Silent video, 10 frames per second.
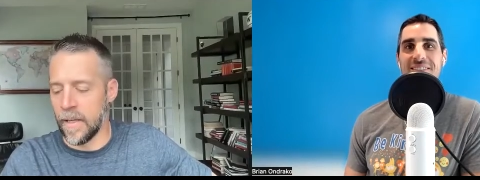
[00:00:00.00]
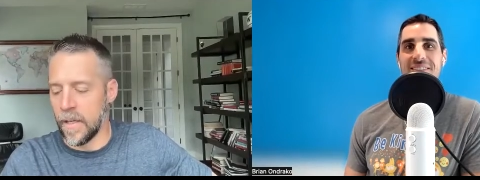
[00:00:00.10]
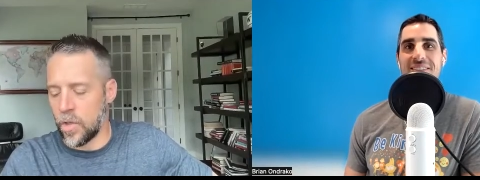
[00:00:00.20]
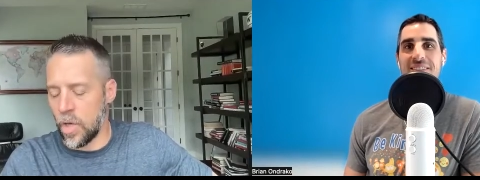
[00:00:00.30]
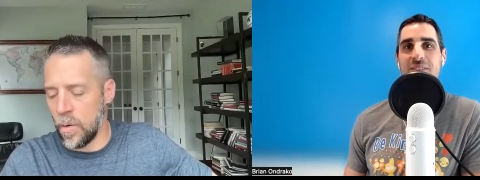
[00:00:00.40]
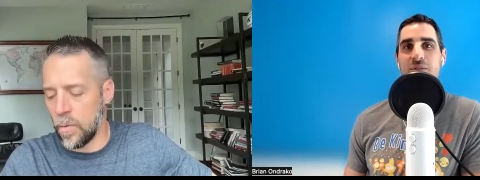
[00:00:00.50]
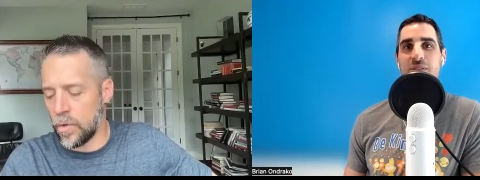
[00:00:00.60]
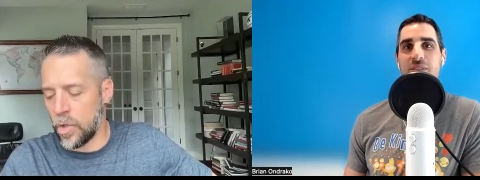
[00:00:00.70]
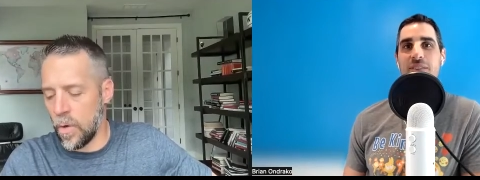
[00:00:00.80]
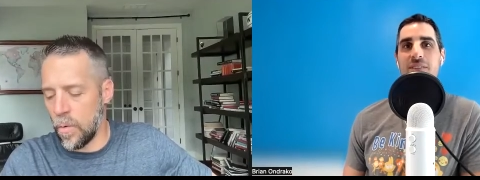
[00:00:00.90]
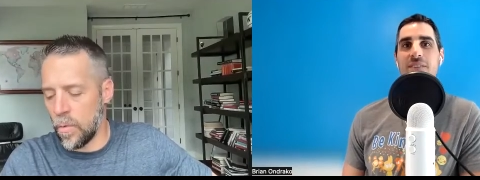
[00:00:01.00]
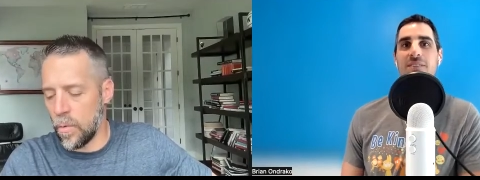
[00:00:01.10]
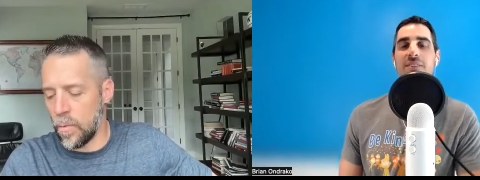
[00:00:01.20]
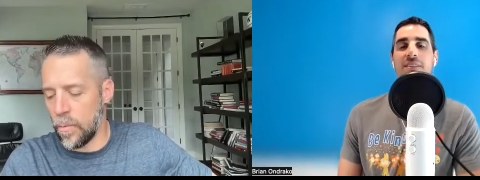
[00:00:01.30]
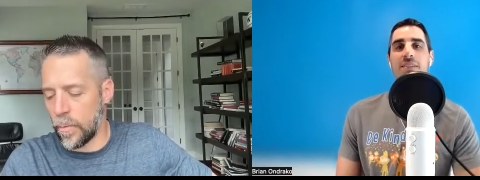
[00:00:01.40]
Speaker 1: So so
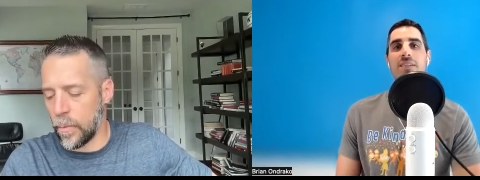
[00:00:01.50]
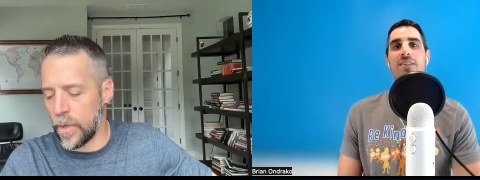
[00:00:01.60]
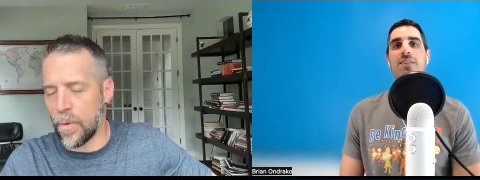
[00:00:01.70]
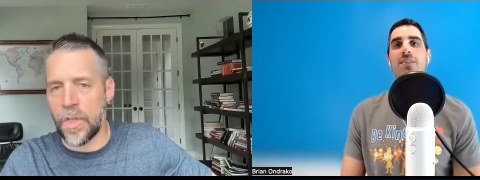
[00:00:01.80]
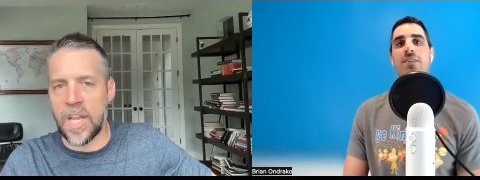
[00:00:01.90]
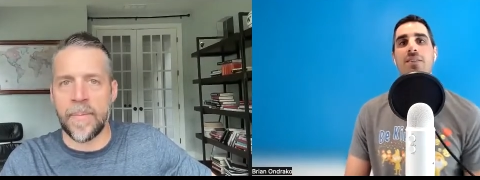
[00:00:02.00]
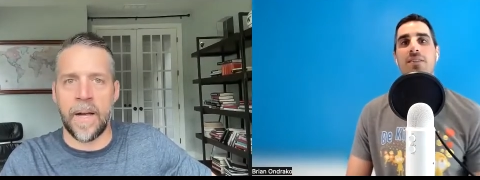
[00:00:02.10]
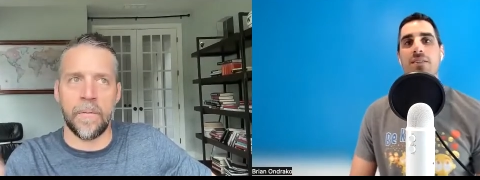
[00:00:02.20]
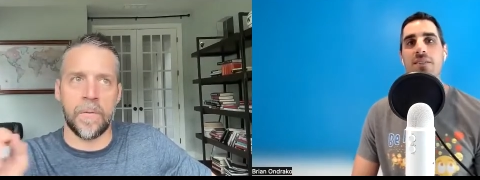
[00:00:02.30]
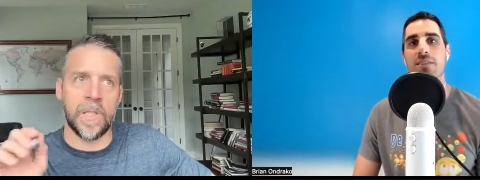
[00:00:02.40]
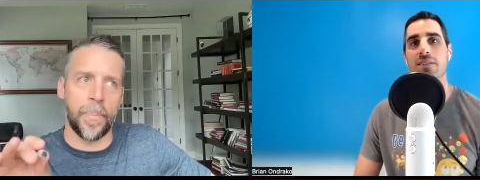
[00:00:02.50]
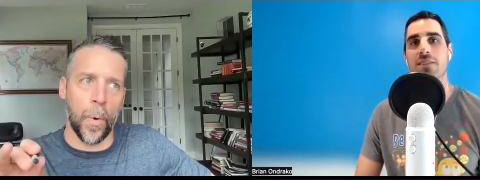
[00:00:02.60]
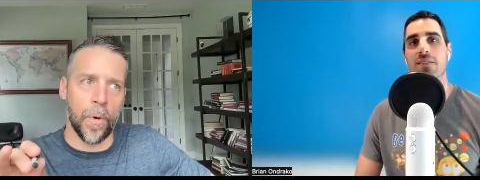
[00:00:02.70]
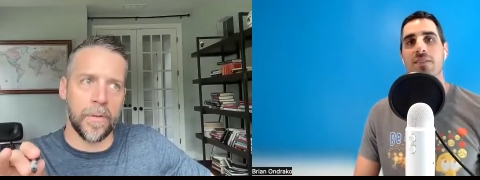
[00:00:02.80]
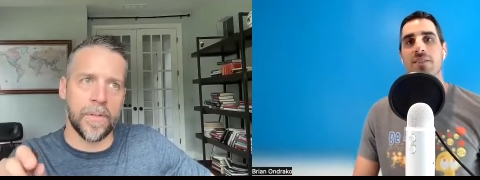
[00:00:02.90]
when you think about
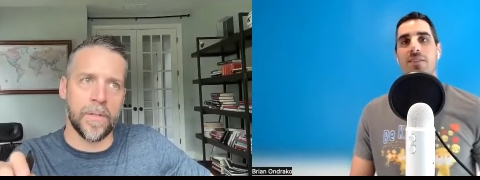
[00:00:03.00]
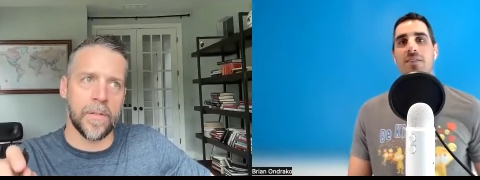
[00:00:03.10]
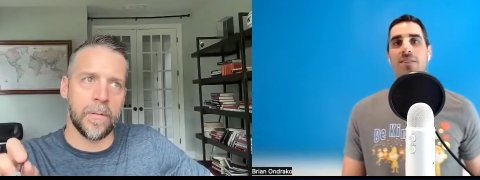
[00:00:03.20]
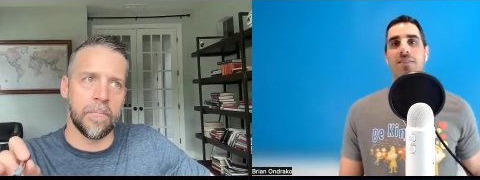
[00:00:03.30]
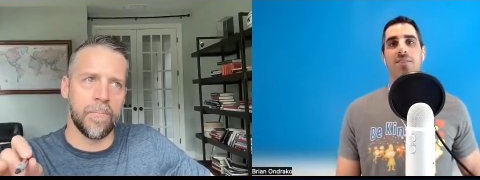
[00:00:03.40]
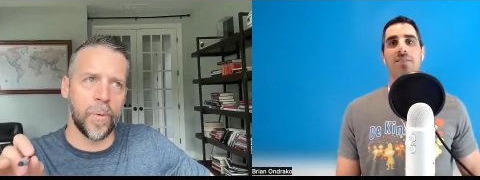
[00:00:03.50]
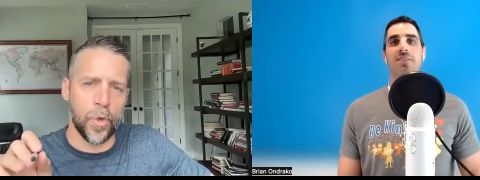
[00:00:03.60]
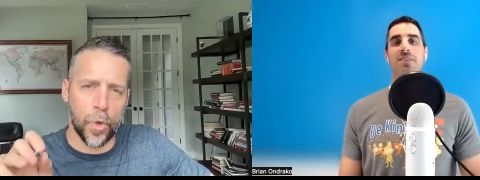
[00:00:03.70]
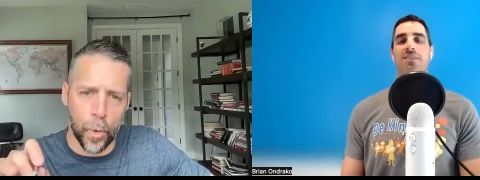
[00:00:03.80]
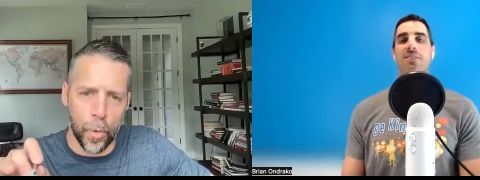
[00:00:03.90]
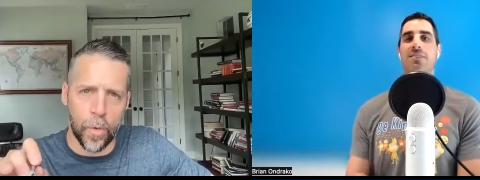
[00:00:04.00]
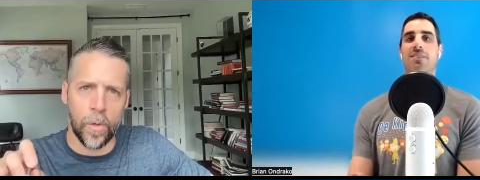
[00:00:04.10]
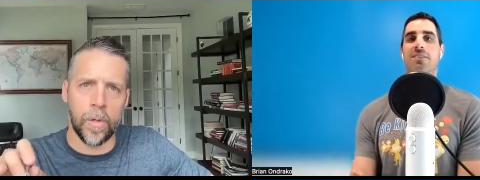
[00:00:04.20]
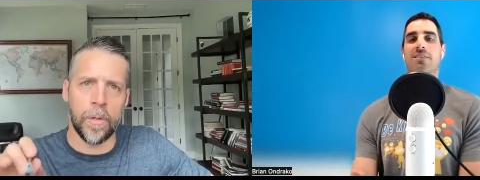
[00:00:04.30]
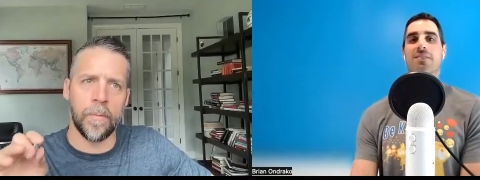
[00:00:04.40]
sports,
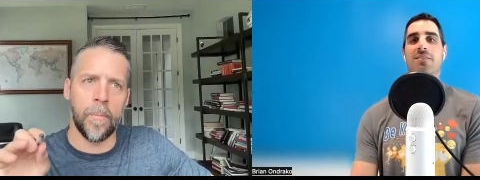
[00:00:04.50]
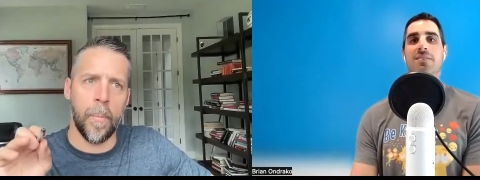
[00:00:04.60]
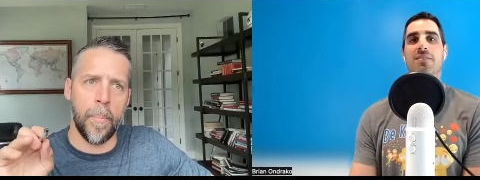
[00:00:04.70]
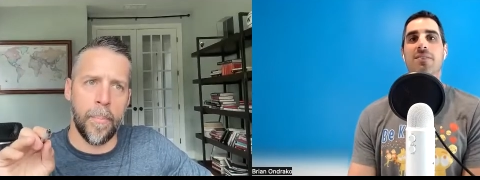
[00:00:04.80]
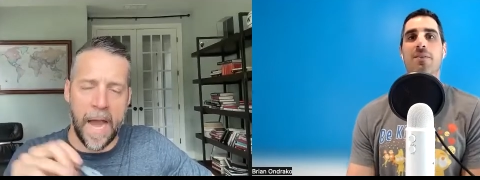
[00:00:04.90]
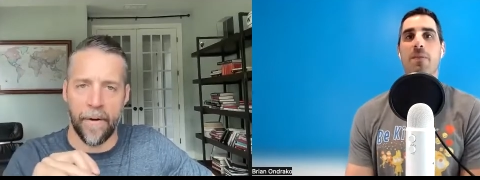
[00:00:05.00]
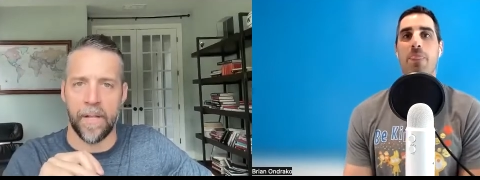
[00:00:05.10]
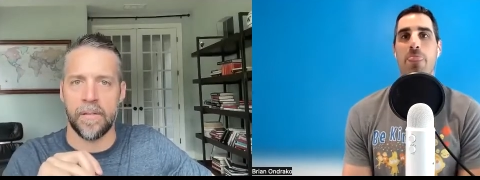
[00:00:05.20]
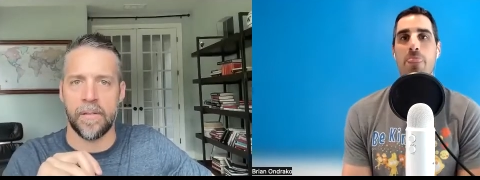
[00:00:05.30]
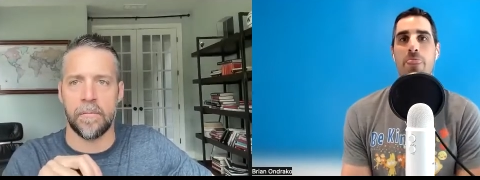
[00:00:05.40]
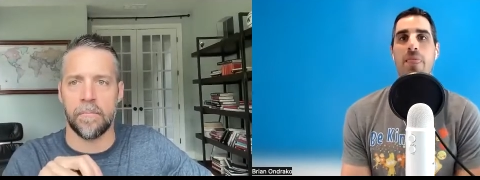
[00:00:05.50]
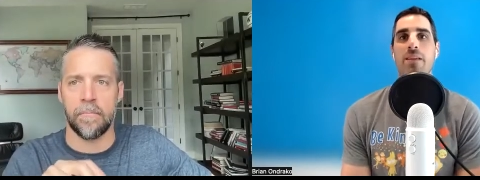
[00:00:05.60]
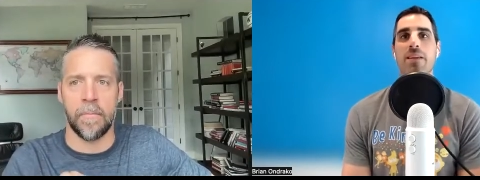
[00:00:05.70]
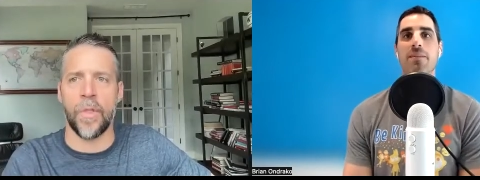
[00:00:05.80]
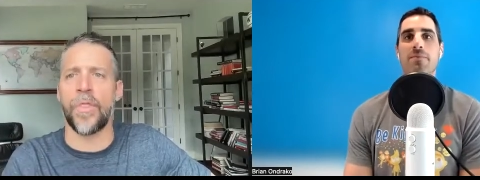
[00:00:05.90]
school, parents,
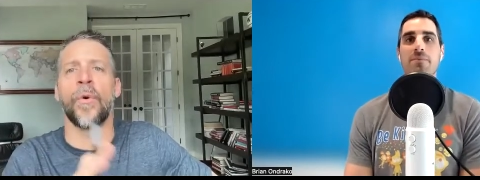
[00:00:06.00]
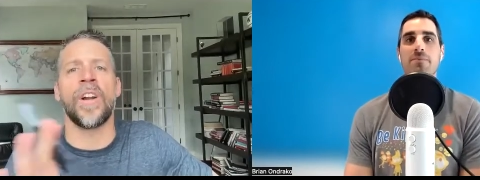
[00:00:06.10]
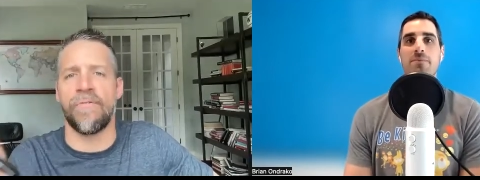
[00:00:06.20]
authority yeah.